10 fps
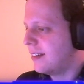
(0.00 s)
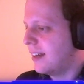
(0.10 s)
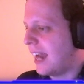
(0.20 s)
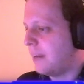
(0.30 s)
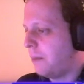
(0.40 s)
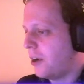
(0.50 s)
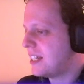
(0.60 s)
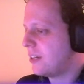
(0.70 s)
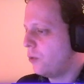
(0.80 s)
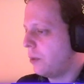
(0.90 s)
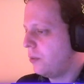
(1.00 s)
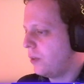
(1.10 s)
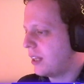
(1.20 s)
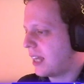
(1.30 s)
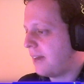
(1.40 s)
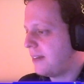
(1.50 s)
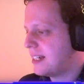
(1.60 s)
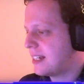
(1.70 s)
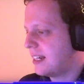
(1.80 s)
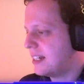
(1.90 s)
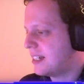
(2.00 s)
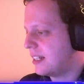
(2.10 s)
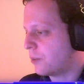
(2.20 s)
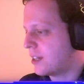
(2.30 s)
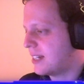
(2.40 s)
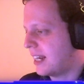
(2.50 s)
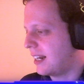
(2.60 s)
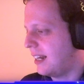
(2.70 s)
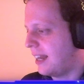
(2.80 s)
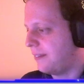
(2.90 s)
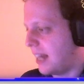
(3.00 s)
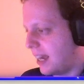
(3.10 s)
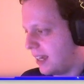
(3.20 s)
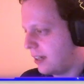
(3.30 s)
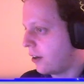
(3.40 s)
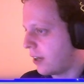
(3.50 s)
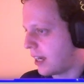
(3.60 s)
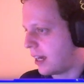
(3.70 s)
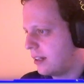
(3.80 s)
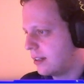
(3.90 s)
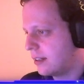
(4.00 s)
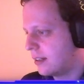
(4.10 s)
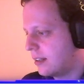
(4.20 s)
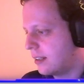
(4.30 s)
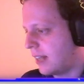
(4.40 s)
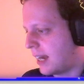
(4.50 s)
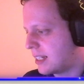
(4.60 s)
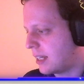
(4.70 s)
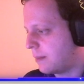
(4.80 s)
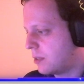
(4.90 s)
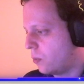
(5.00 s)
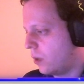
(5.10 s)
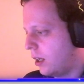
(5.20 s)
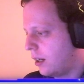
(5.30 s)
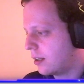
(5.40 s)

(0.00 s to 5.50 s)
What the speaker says: An imposing woman with a heavy stainless steel prosthetic left leg, okay. That seems to work.